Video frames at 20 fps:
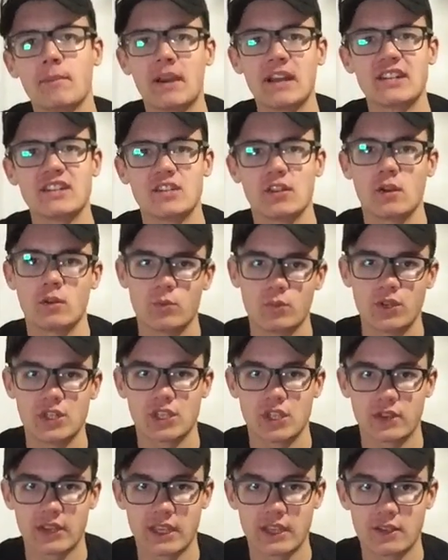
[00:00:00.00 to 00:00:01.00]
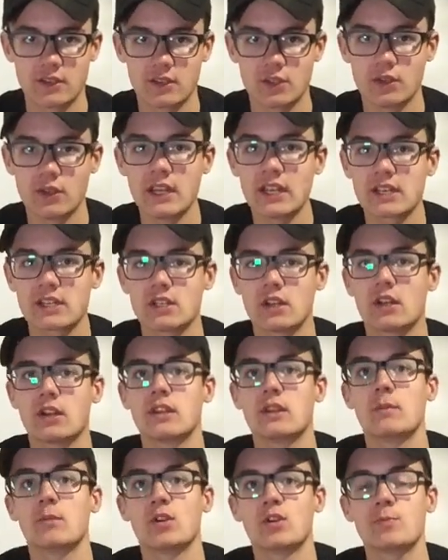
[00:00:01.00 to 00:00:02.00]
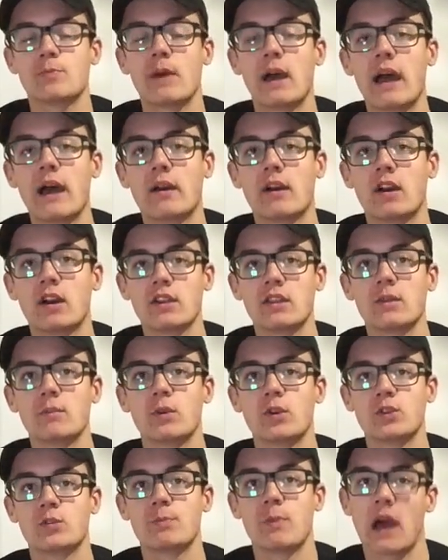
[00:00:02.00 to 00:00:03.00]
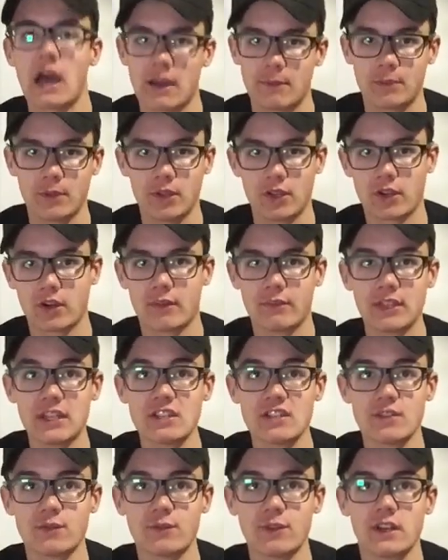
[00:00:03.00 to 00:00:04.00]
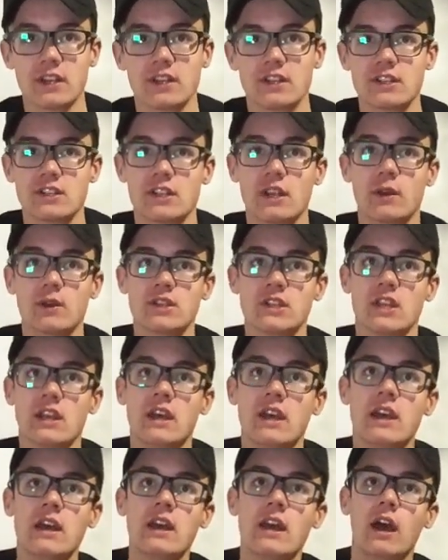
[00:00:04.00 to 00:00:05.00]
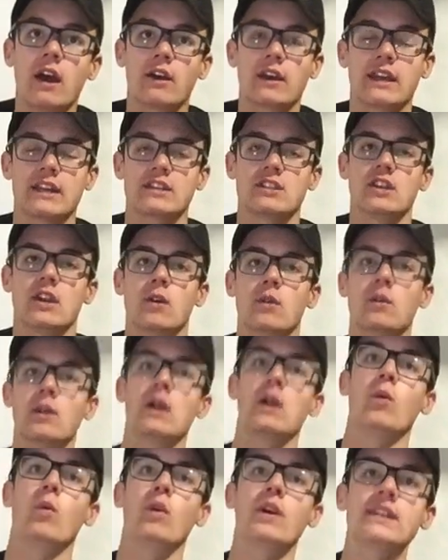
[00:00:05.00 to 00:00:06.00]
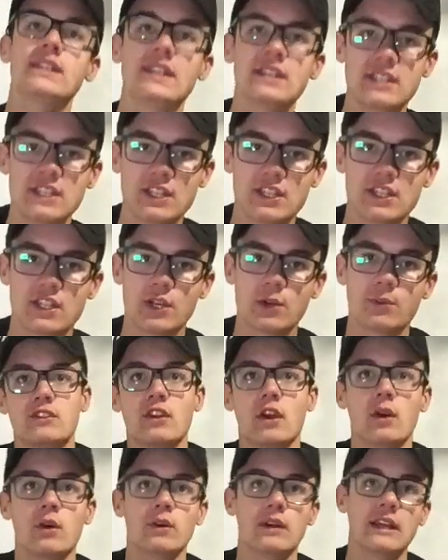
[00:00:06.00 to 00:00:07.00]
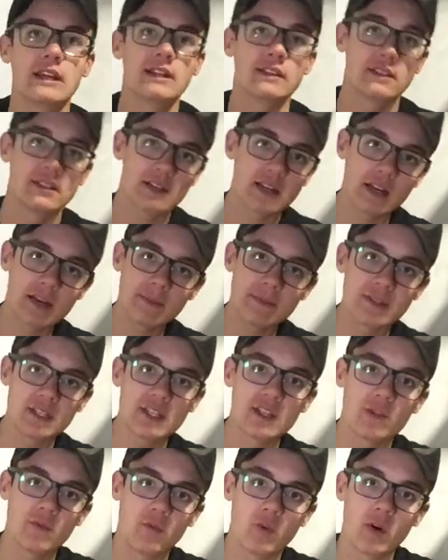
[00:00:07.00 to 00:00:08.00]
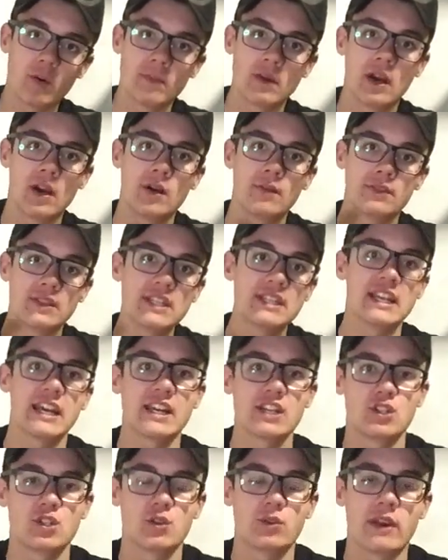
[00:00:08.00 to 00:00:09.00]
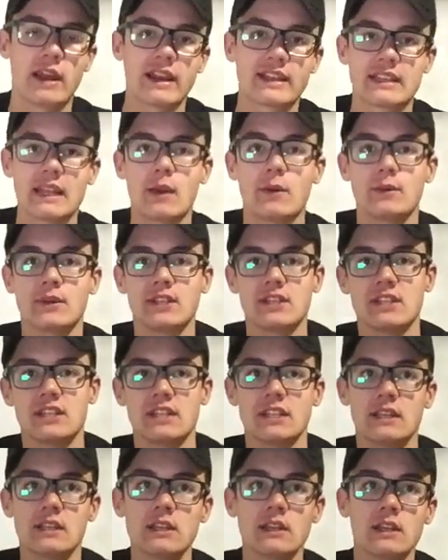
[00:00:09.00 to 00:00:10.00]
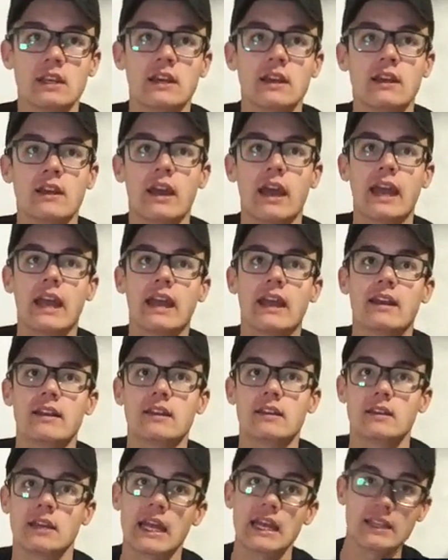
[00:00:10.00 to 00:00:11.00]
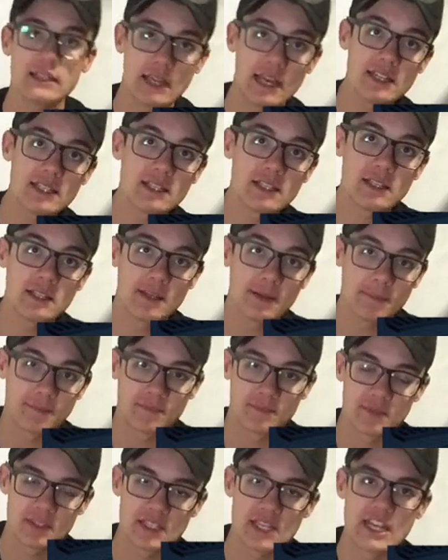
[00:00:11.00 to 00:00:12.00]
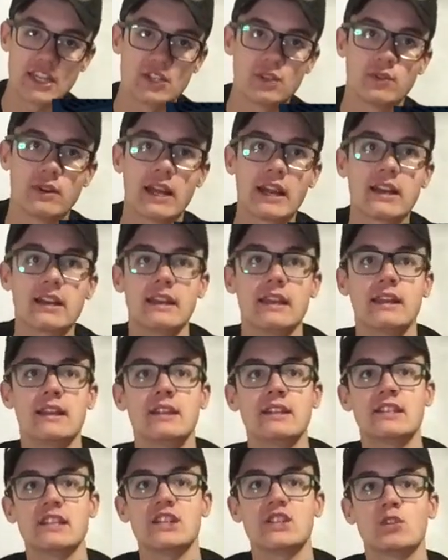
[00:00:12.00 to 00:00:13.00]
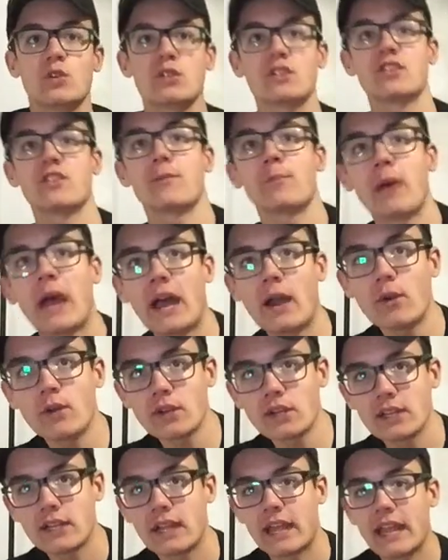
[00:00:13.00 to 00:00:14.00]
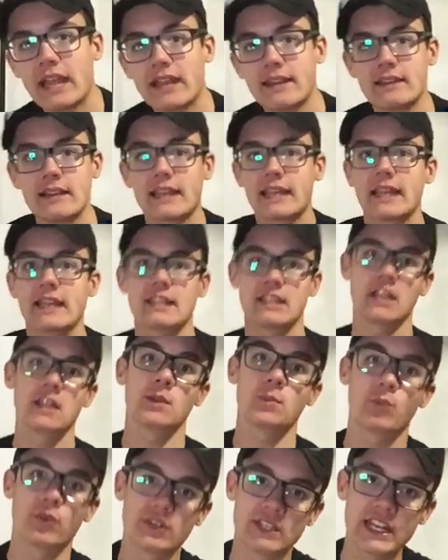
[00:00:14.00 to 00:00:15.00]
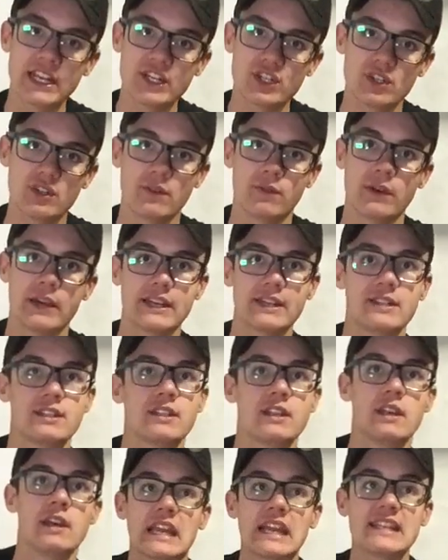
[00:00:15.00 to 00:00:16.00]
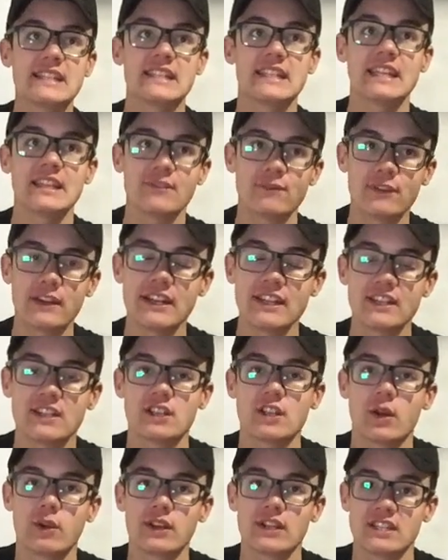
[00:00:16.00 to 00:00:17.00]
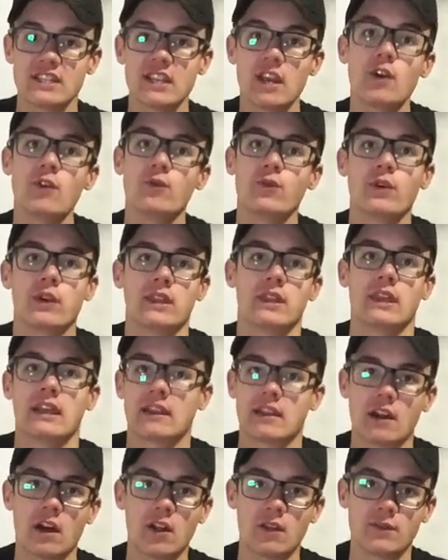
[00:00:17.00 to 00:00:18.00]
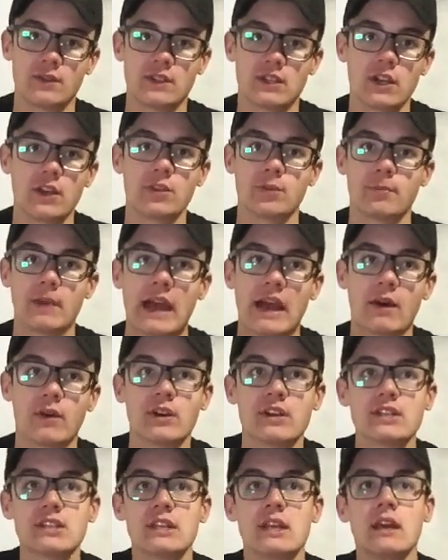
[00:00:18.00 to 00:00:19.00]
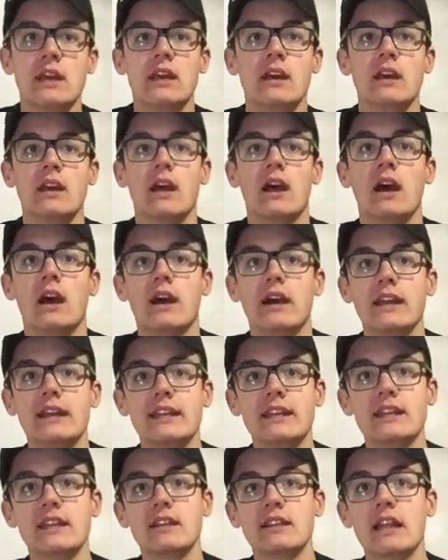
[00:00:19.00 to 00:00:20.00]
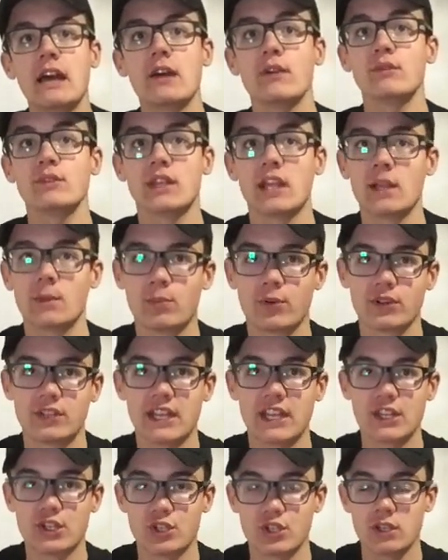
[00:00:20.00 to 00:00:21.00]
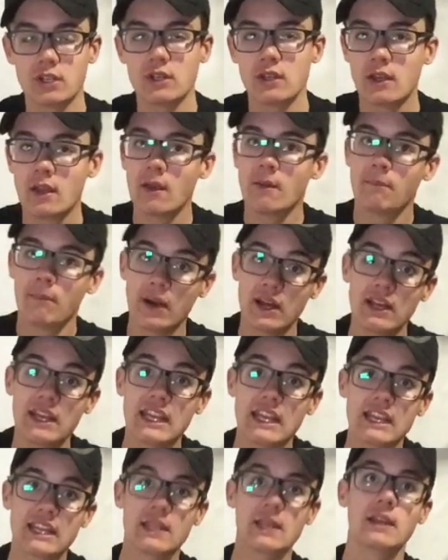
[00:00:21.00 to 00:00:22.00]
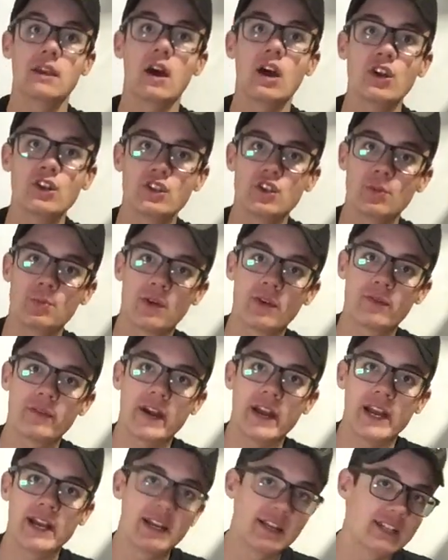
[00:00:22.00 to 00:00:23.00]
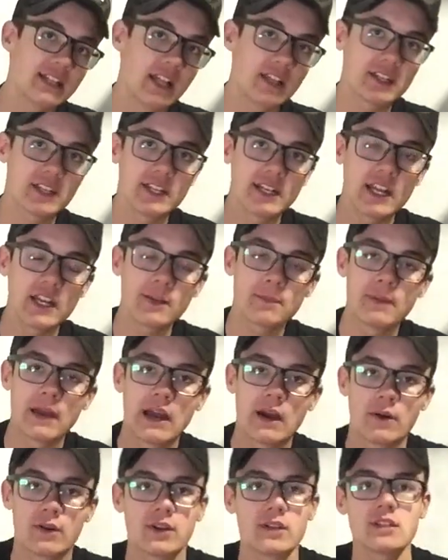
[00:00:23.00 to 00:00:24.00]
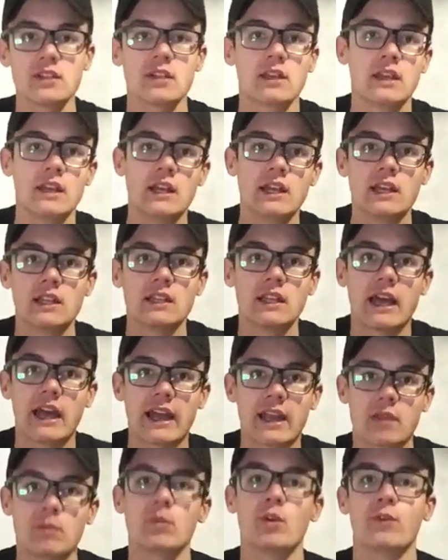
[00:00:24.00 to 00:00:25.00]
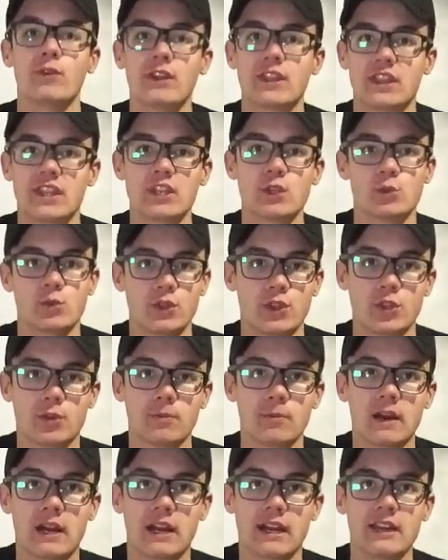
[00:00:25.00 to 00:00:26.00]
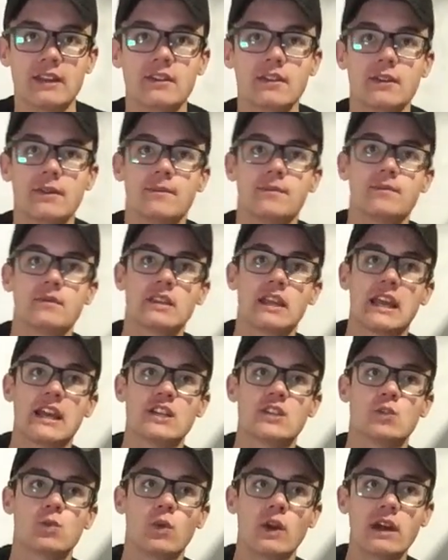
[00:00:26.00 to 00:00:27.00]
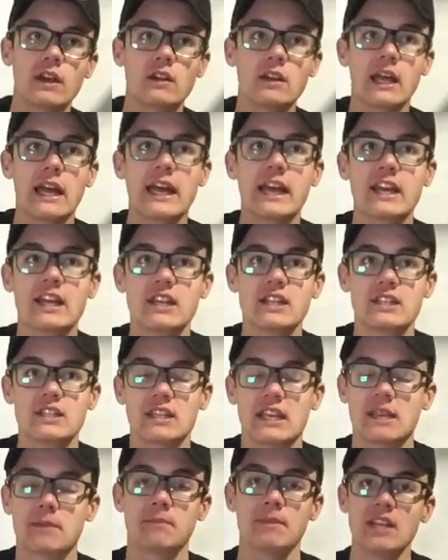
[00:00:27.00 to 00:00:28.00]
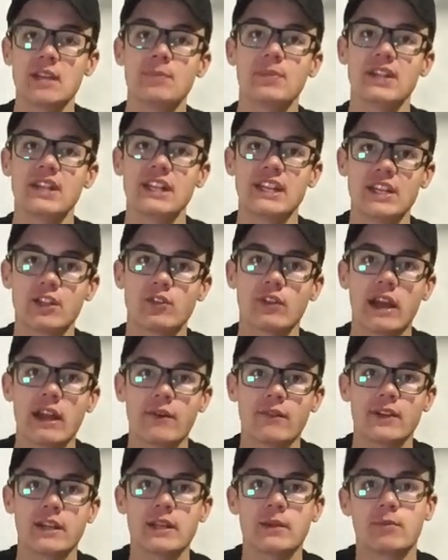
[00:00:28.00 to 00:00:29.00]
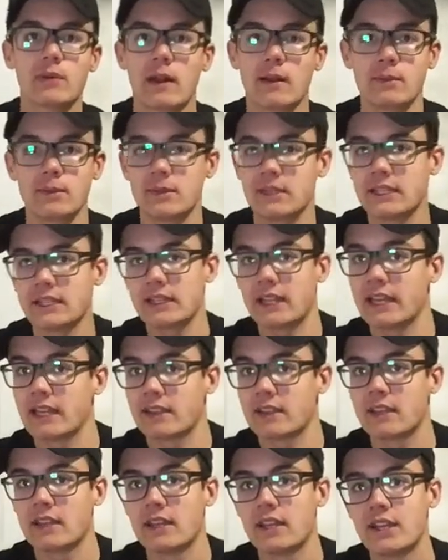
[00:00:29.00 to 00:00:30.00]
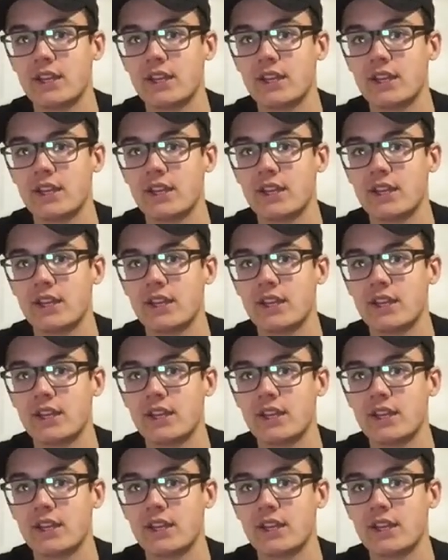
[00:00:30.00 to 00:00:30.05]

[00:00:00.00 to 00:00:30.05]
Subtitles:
the Mind Stone, which I'll get into next, are the most popular of these Infinity Stones. Okay, so what does it do? So it comes in the form of the Tesseract that we see, and as the Tesseract, it is a source of power and like a teleportation device. As the Infinity Stone itself, with like all of its other powers, it can allow teleportation, but it can also provide telekinetic powers, like moving things with your mind, as well as like manipulating gravity, probably like